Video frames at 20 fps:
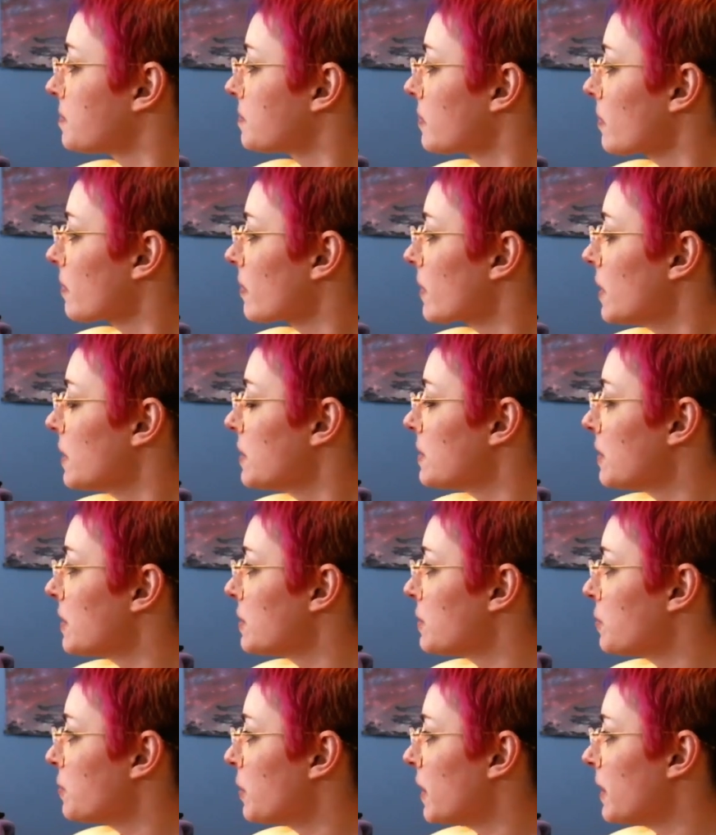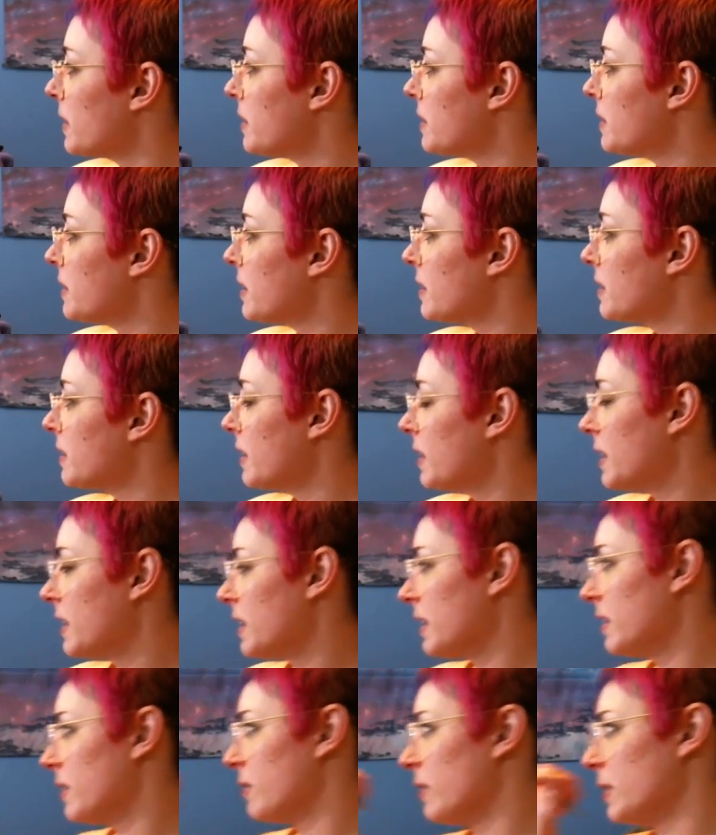It's always wild how, like, if
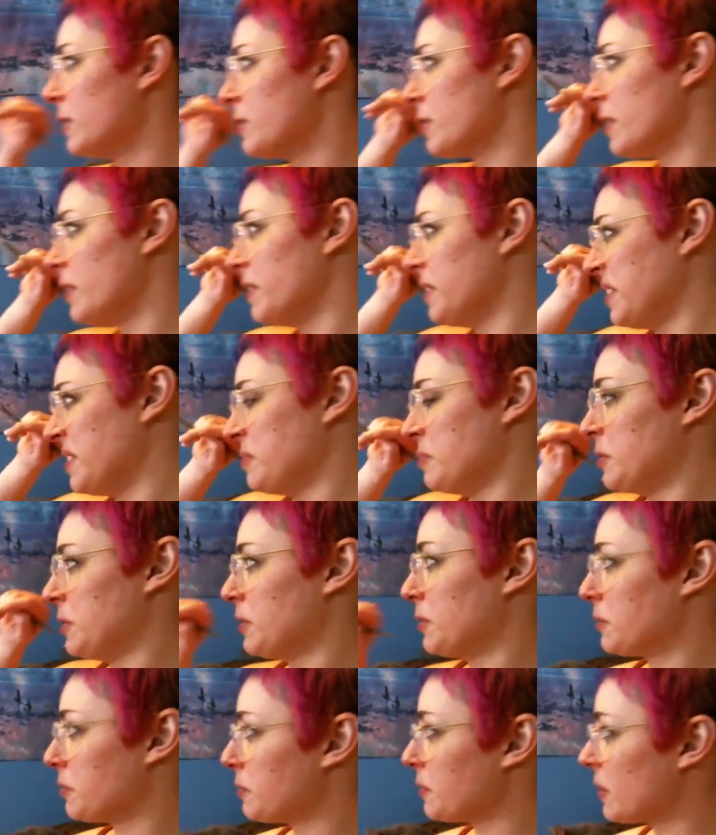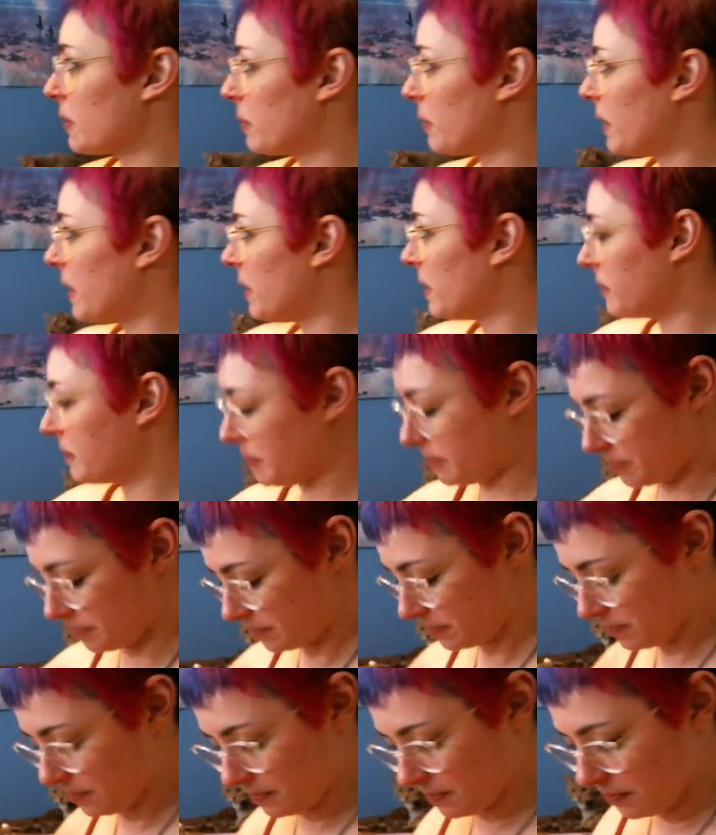I draw on the computer for a while,
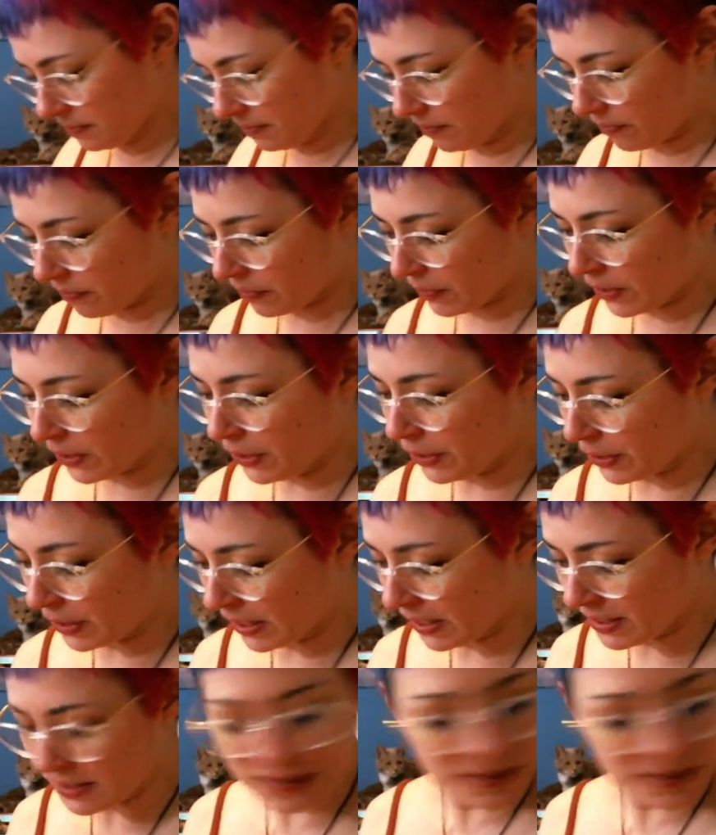your eyes...